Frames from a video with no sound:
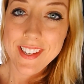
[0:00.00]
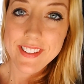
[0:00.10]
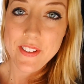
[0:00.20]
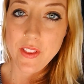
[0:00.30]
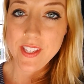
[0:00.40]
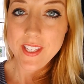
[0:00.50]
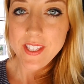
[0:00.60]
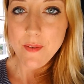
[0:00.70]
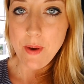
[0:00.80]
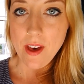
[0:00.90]
So this is
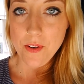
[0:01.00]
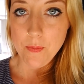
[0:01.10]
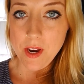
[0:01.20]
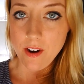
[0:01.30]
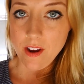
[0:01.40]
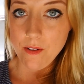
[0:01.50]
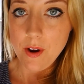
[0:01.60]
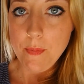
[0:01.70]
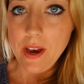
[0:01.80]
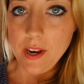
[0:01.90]
the bathroom area
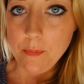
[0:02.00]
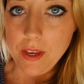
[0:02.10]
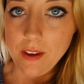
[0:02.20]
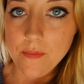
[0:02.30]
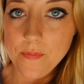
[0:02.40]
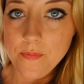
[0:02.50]
right behind me.